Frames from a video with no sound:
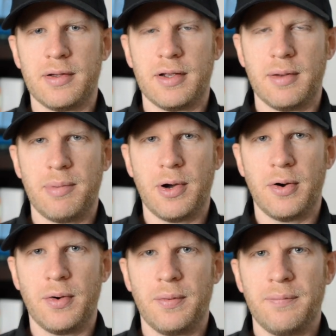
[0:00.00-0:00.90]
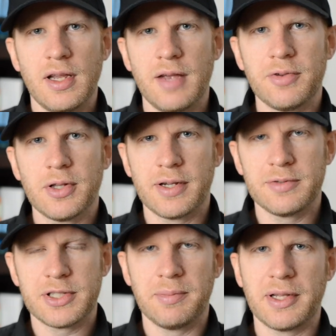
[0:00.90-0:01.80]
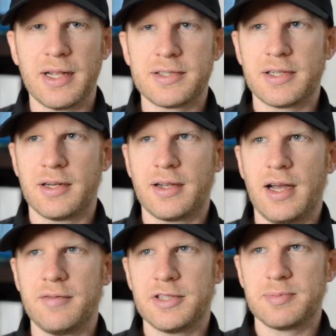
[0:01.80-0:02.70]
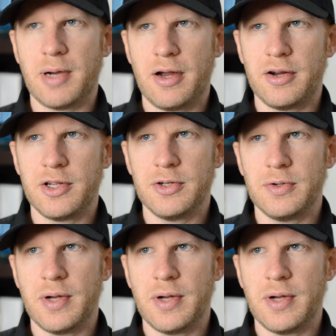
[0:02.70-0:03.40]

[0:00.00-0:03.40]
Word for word: in a bow if you're looking for something that's going to kind of inspire you,